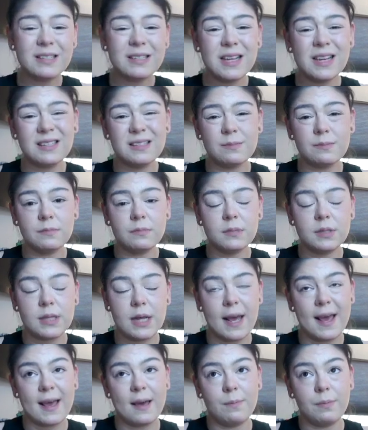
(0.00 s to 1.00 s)
some
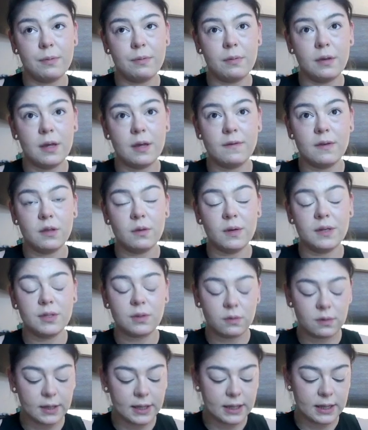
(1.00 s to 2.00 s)
tape, even though I
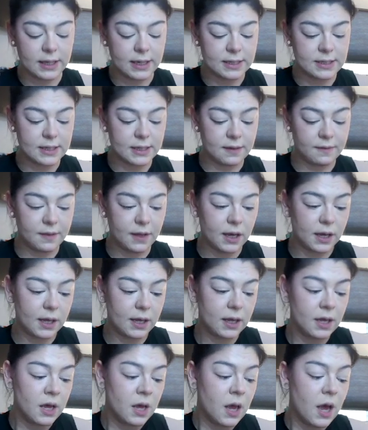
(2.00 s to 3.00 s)
don't like the idea of that.
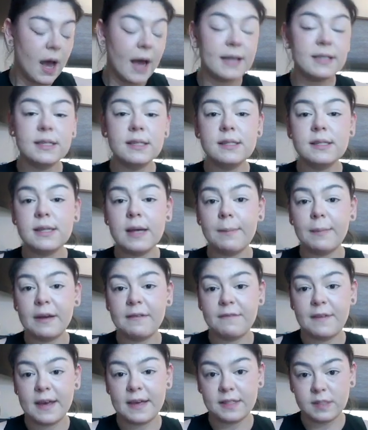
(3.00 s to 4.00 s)
I did set my
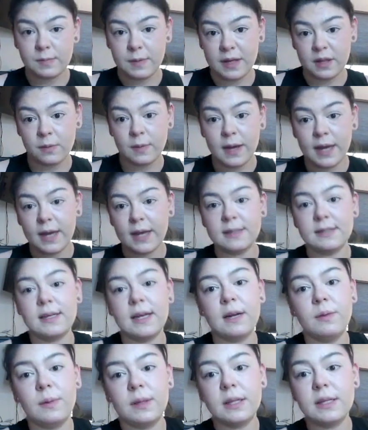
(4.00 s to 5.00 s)
face, by the way. I set
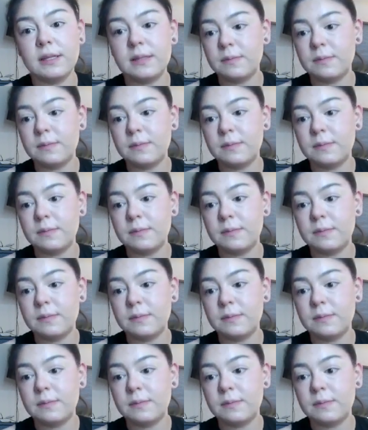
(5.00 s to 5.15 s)
it with this